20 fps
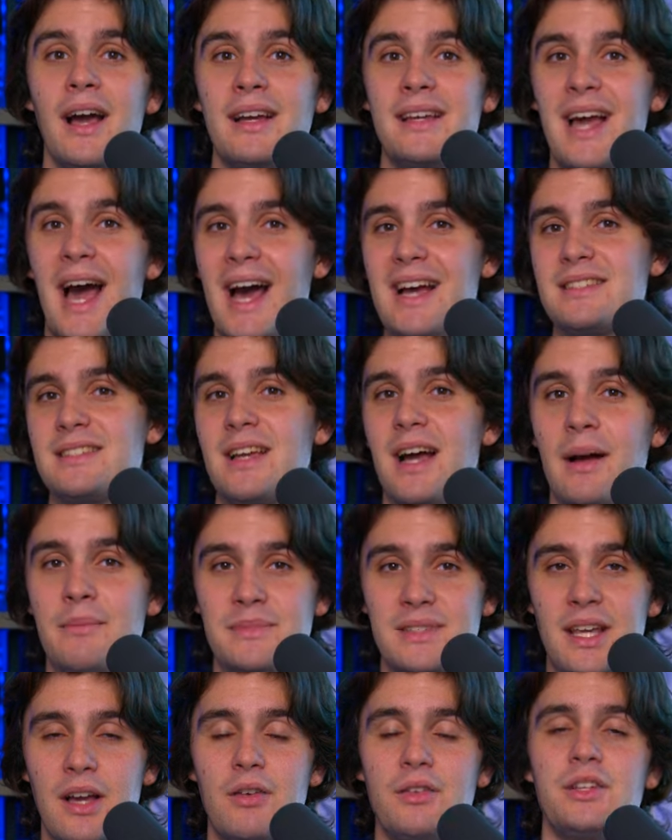Guys, I'm
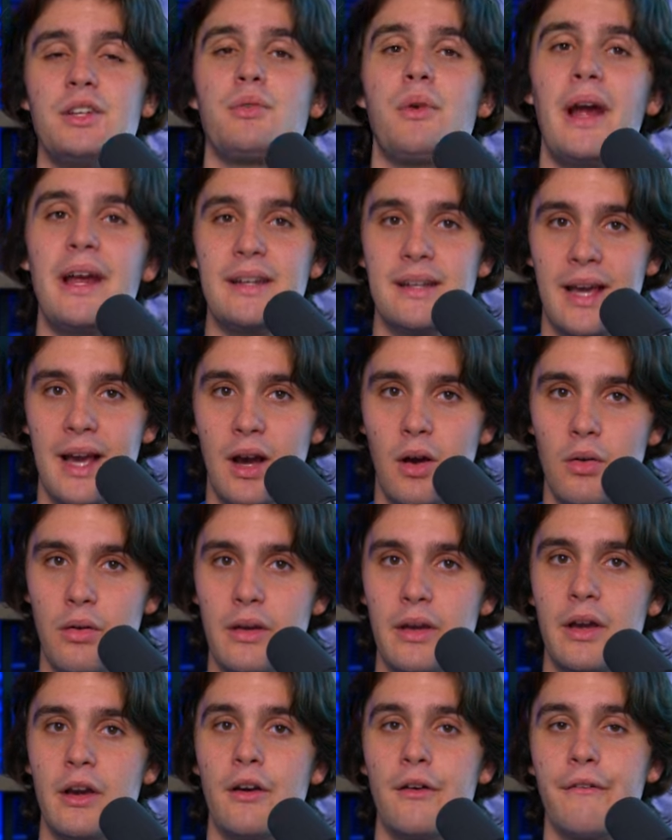telling you right now,
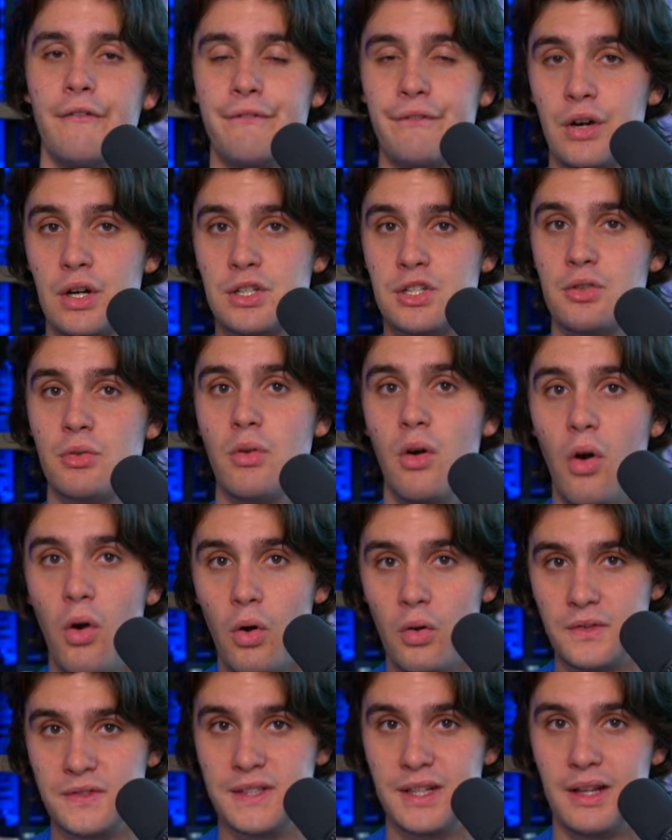virtual
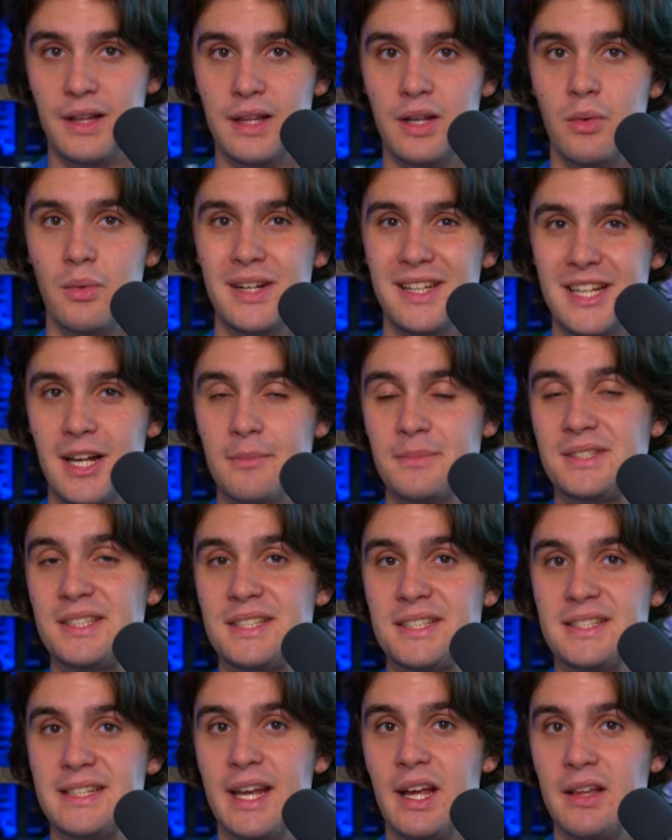wholesaling, when it comes to
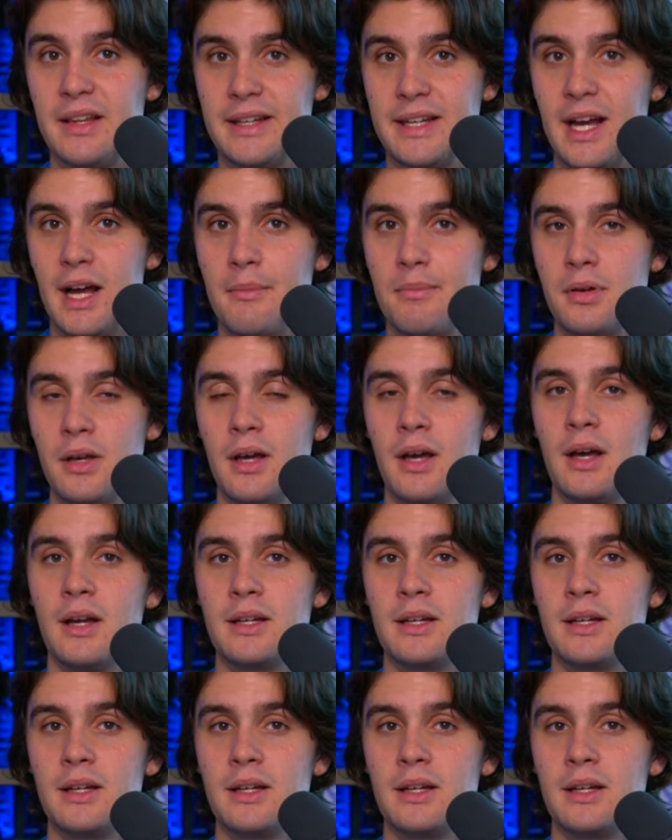scaling up,